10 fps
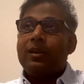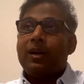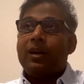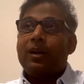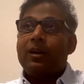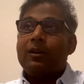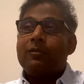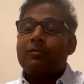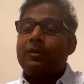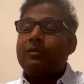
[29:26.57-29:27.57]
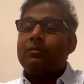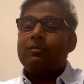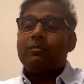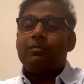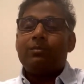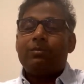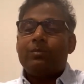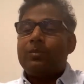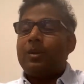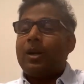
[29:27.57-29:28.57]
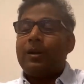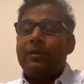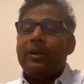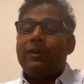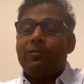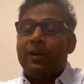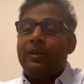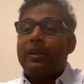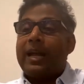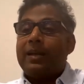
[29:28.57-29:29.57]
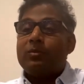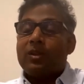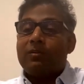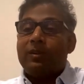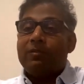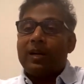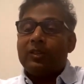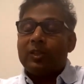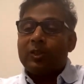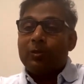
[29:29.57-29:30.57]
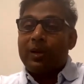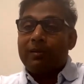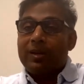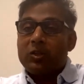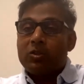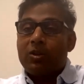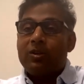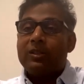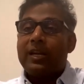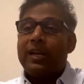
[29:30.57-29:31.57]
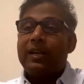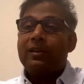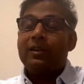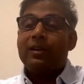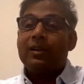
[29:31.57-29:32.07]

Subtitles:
100 different types of devices in my restaurants, and